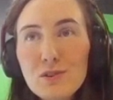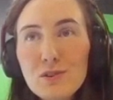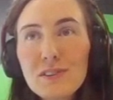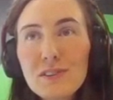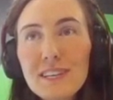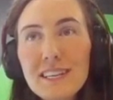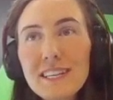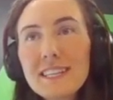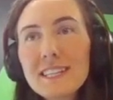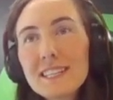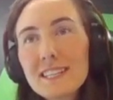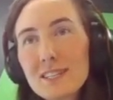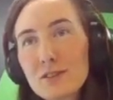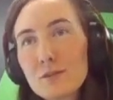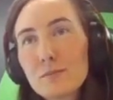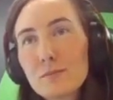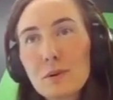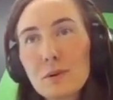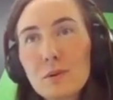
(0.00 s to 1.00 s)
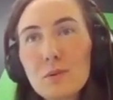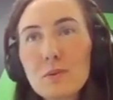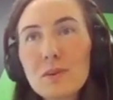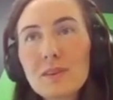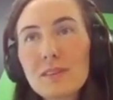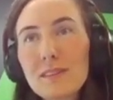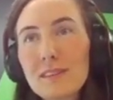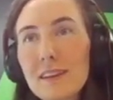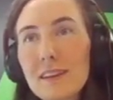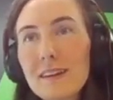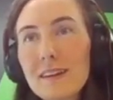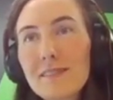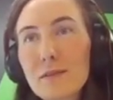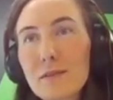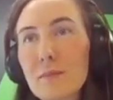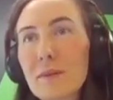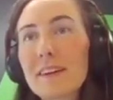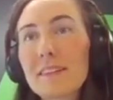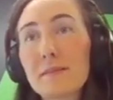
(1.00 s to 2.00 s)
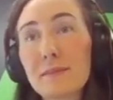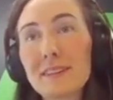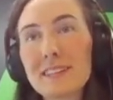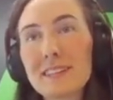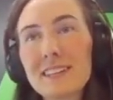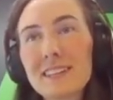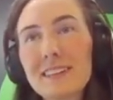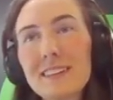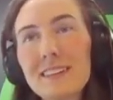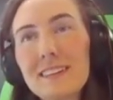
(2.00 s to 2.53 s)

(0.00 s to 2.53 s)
you need to build that replacement.